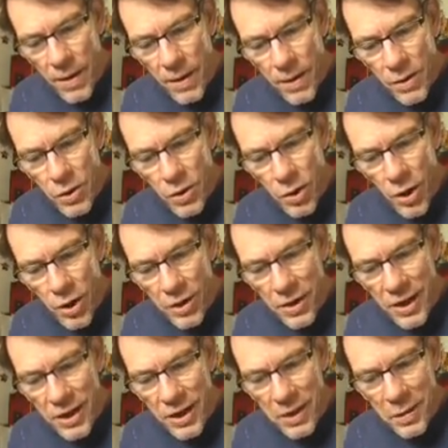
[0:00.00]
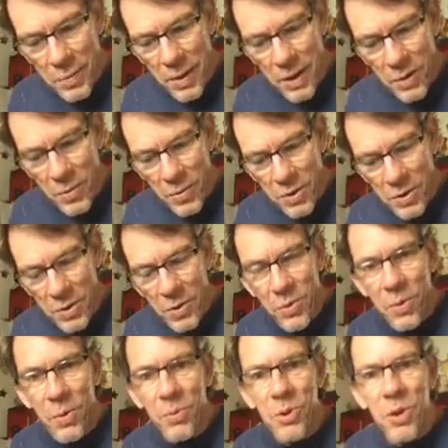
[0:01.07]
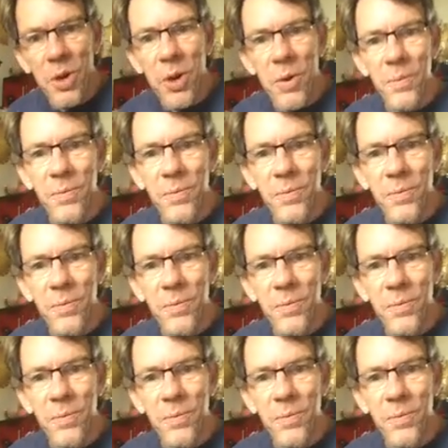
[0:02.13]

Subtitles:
The stars get to speak to us too, don't you know?